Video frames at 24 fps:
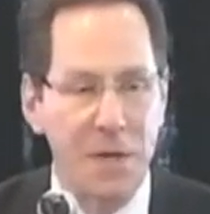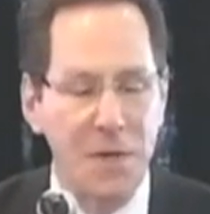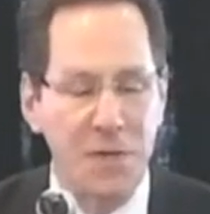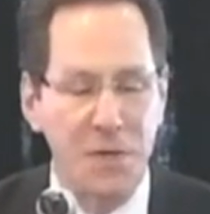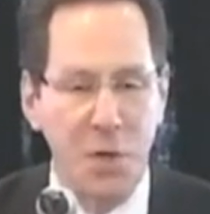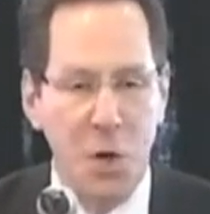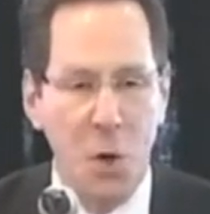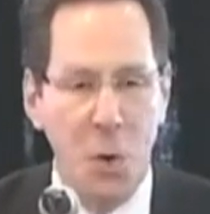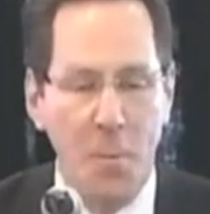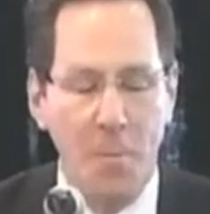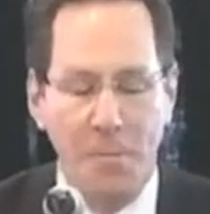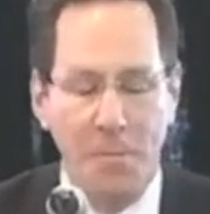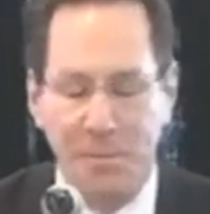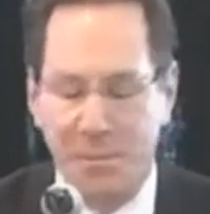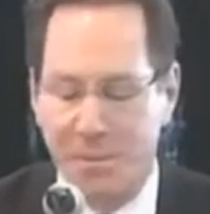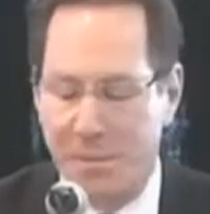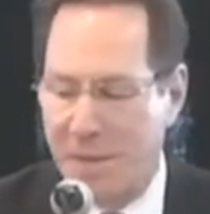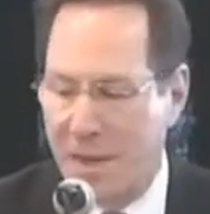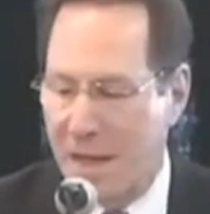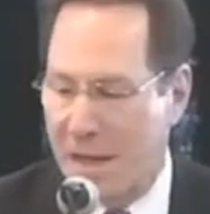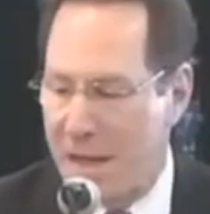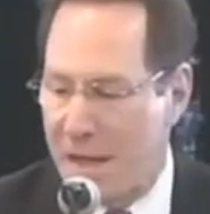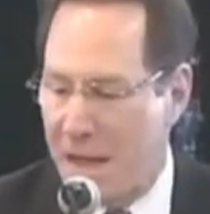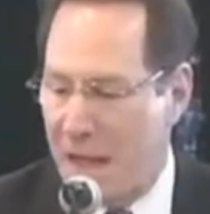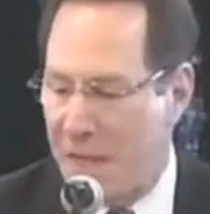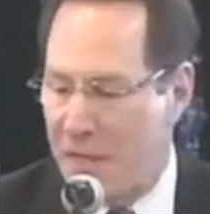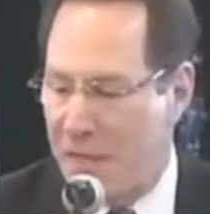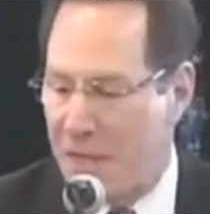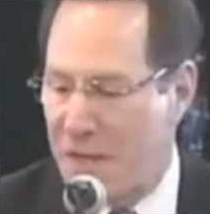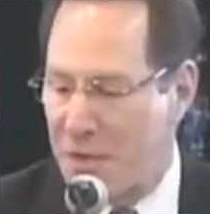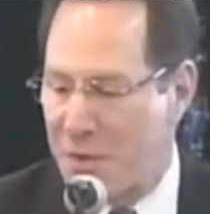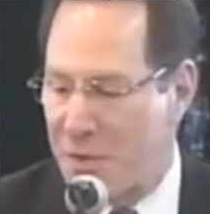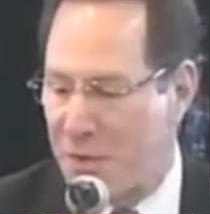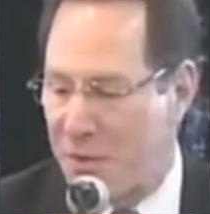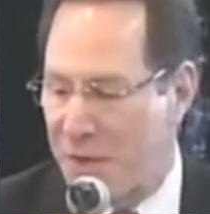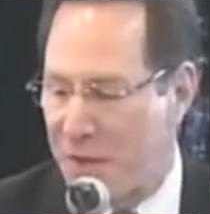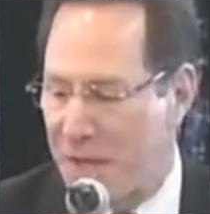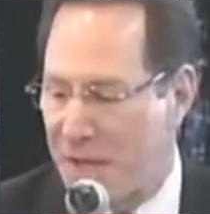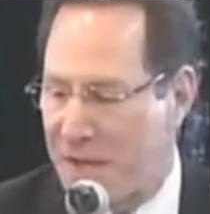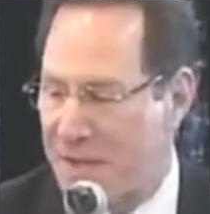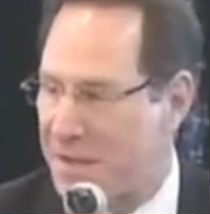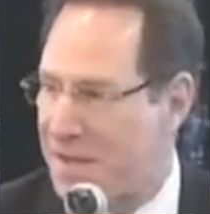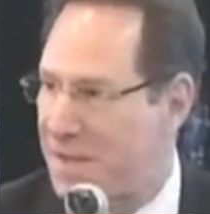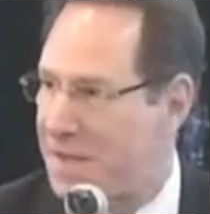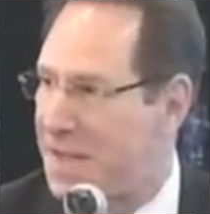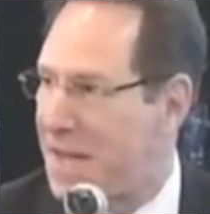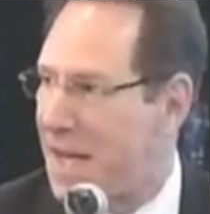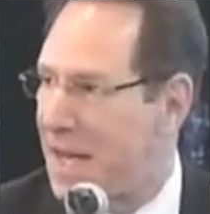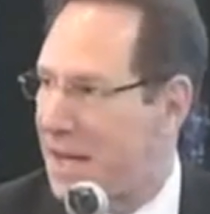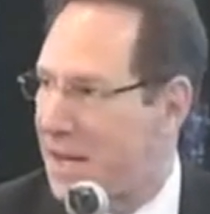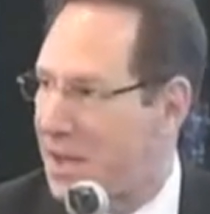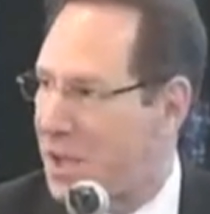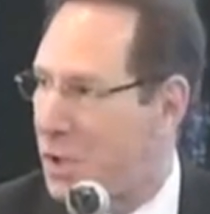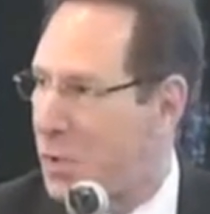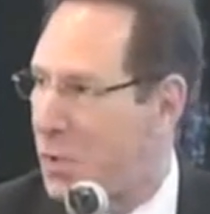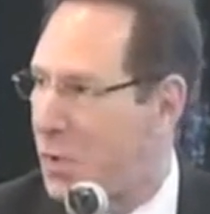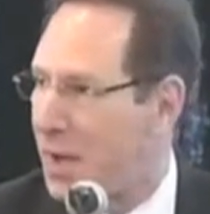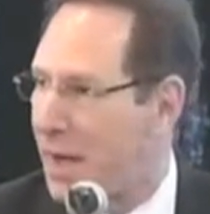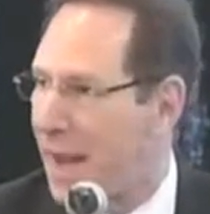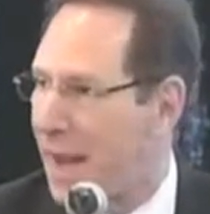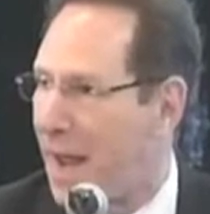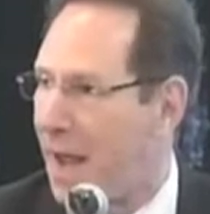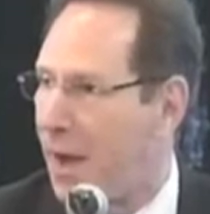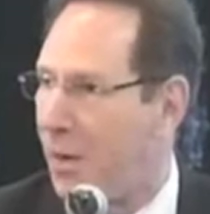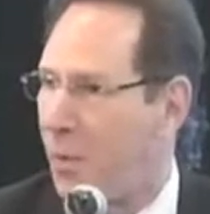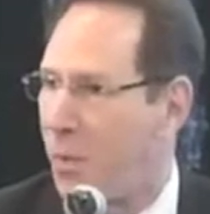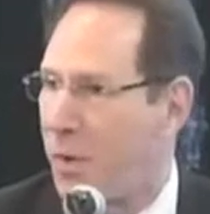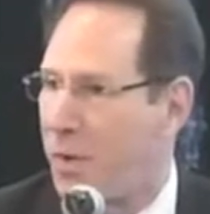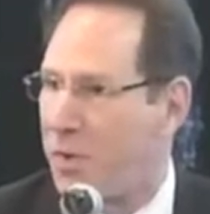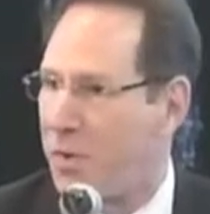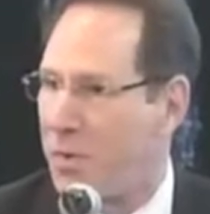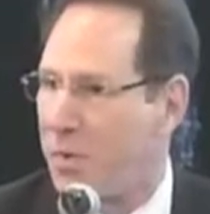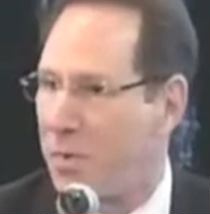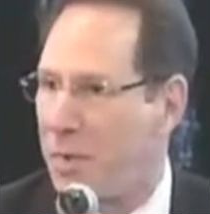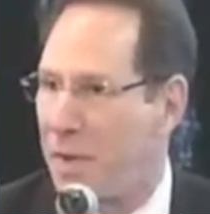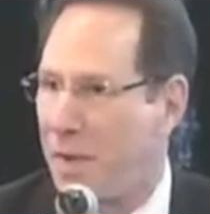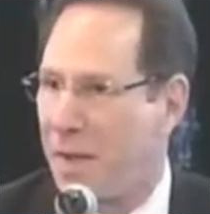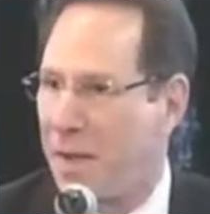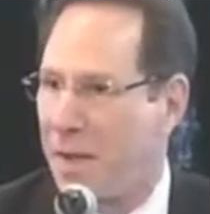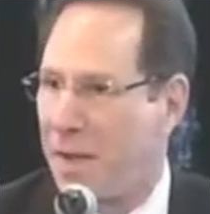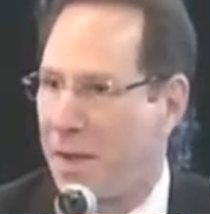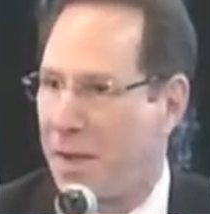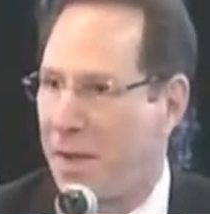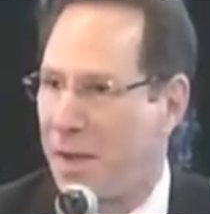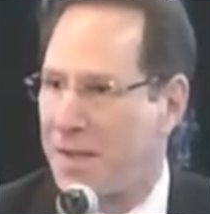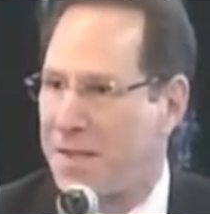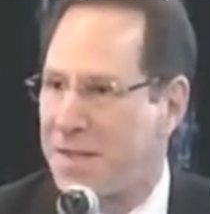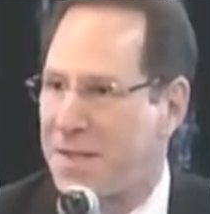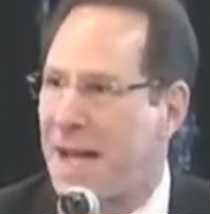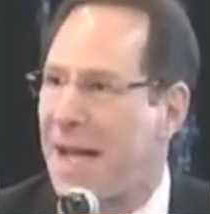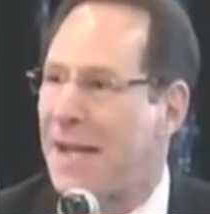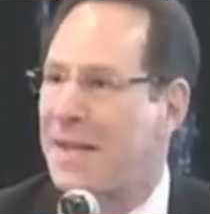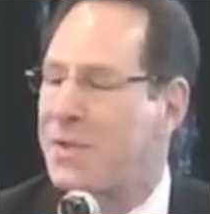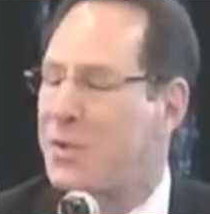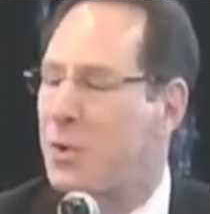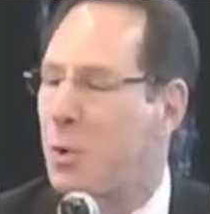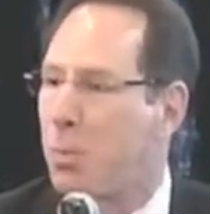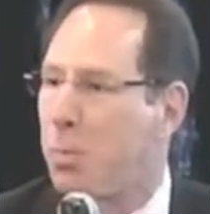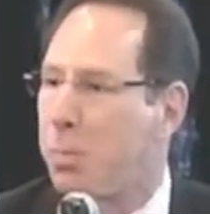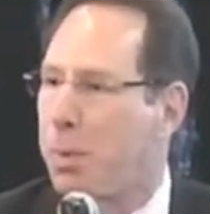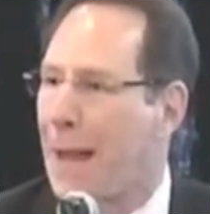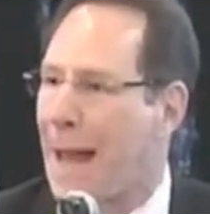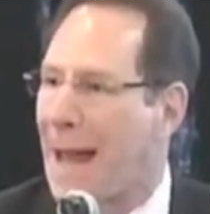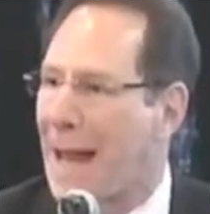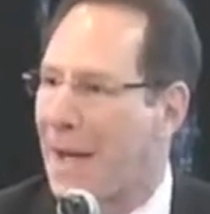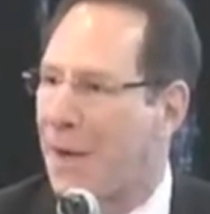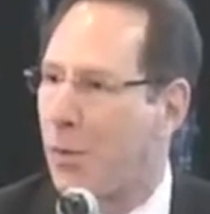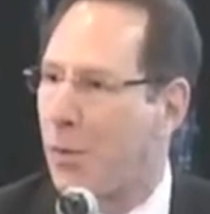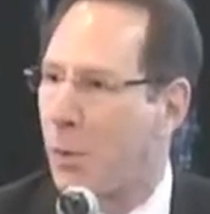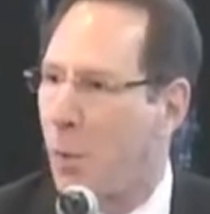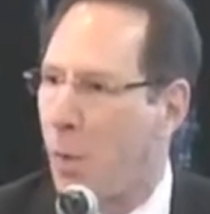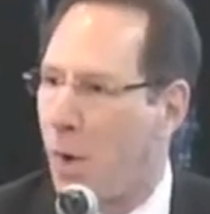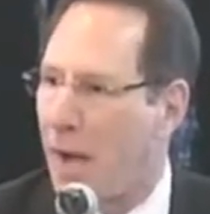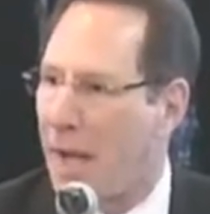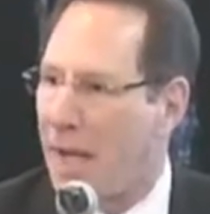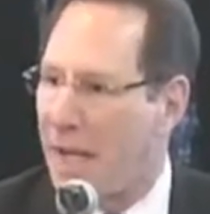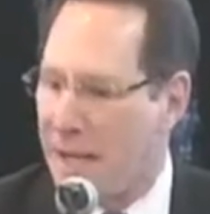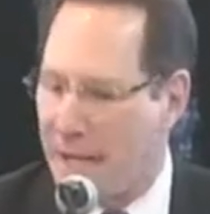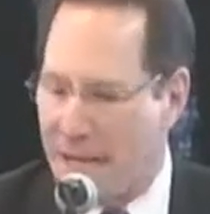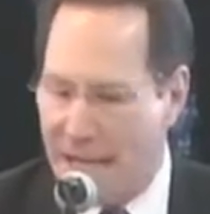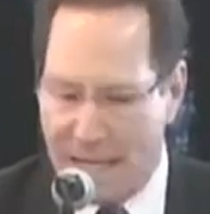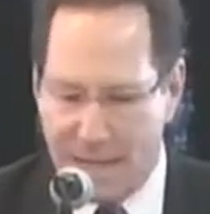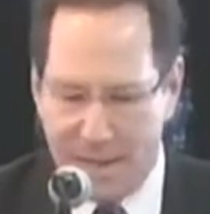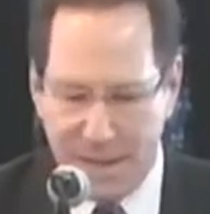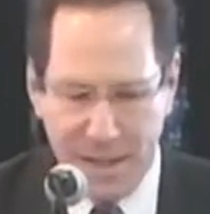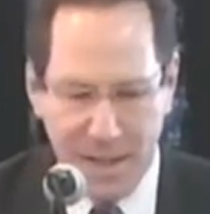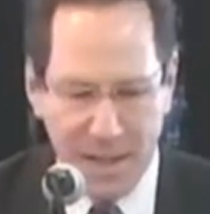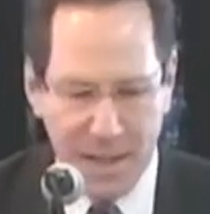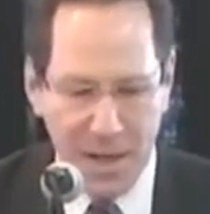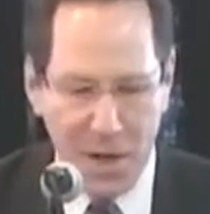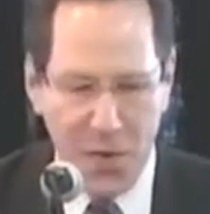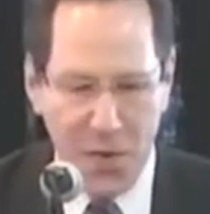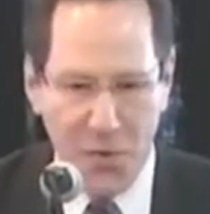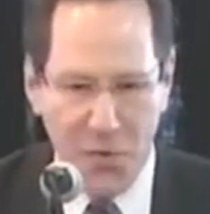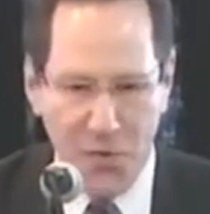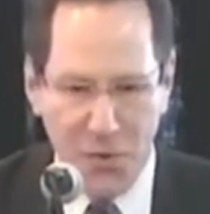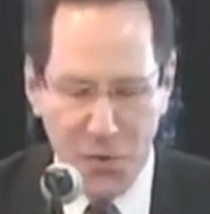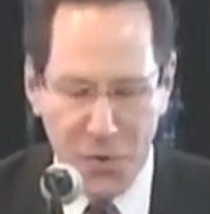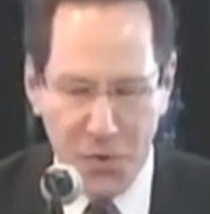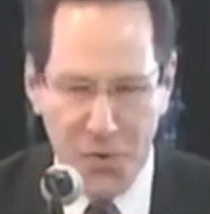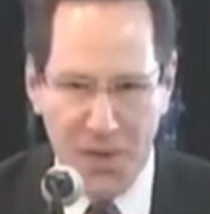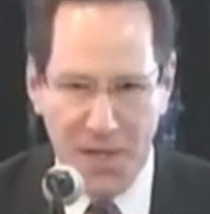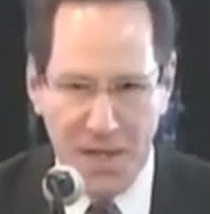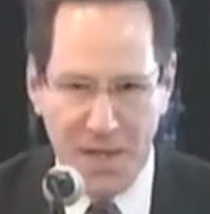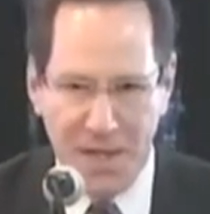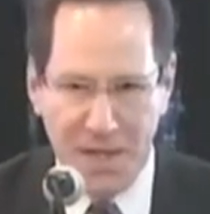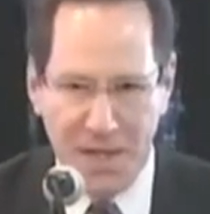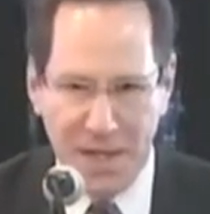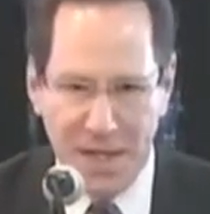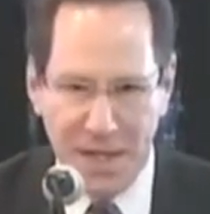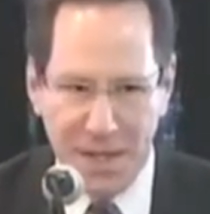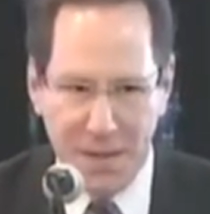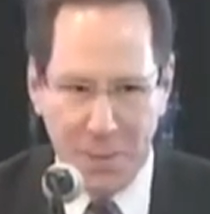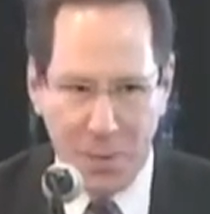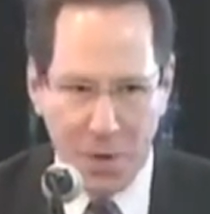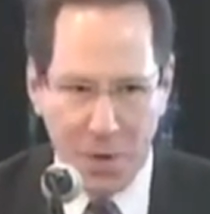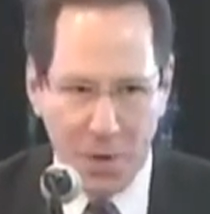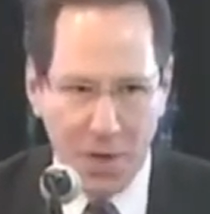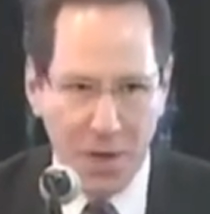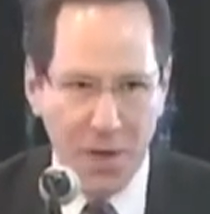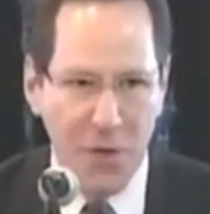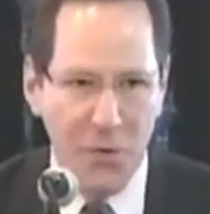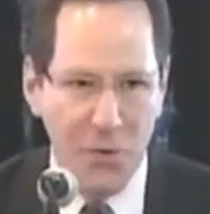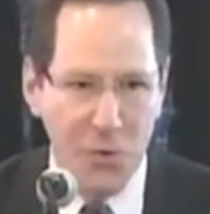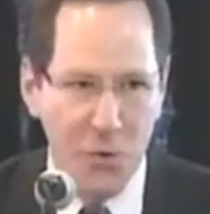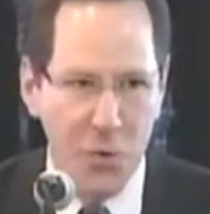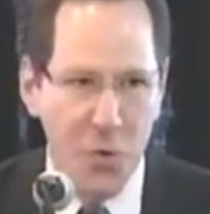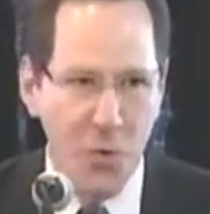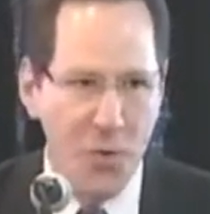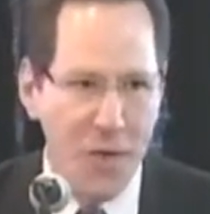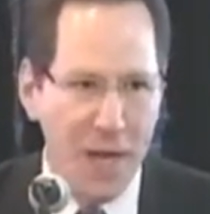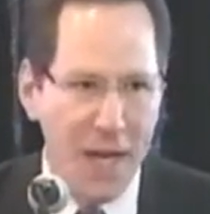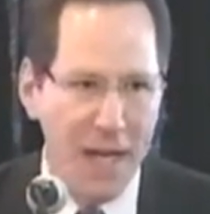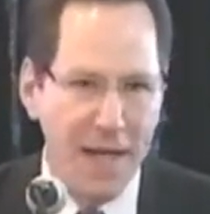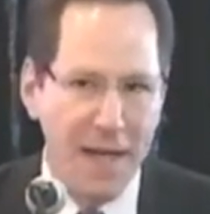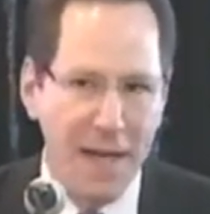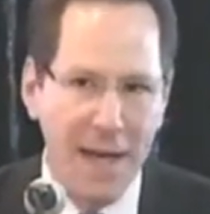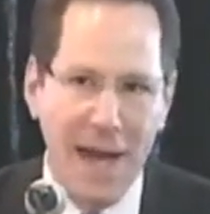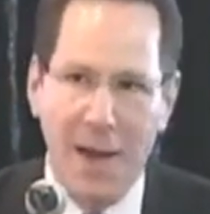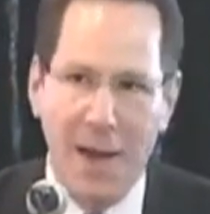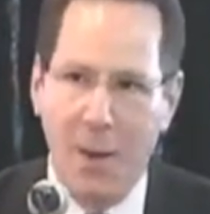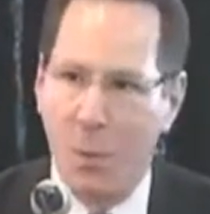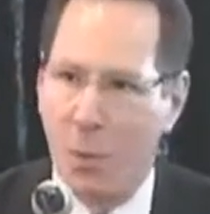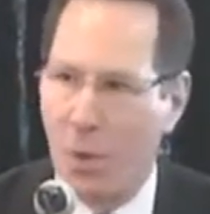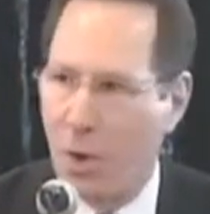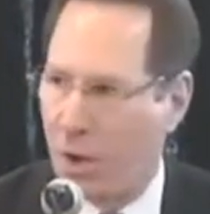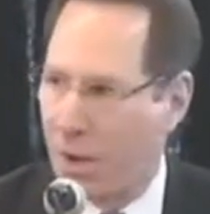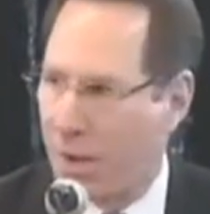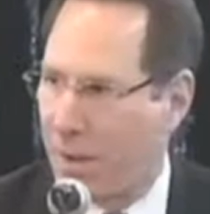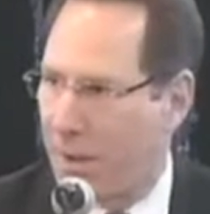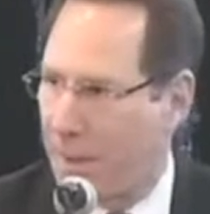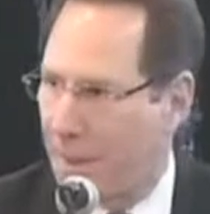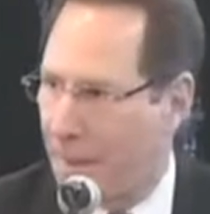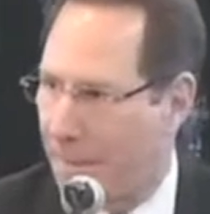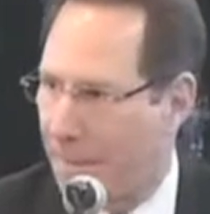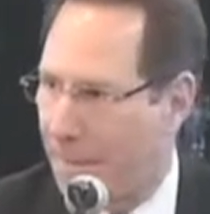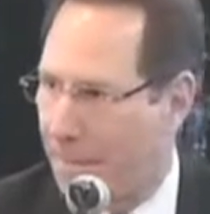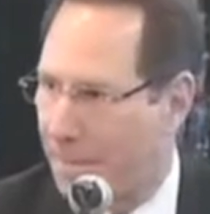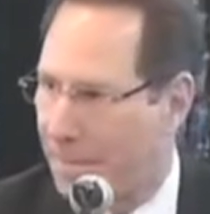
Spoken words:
So these are things to take into account when it's not so black and white as, do these things work, do they not work?